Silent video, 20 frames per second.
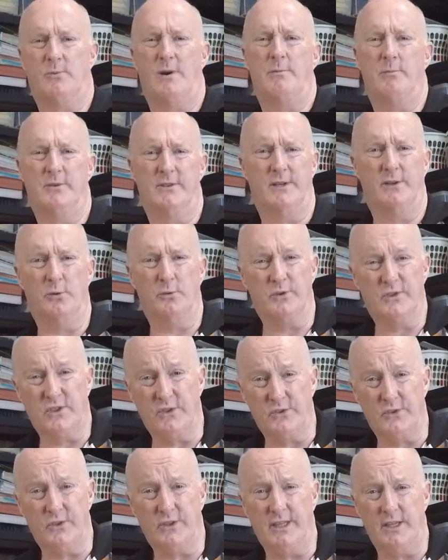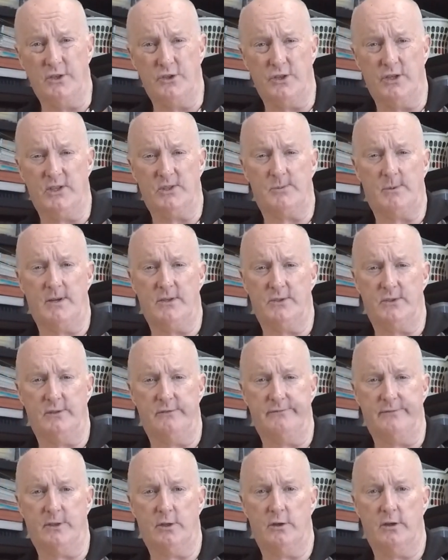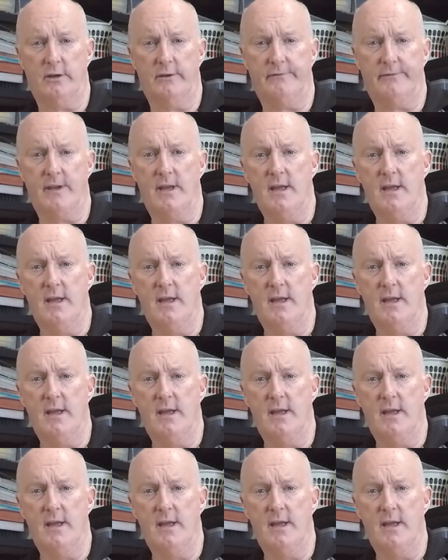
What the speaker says: One was a little Suzuki GS125,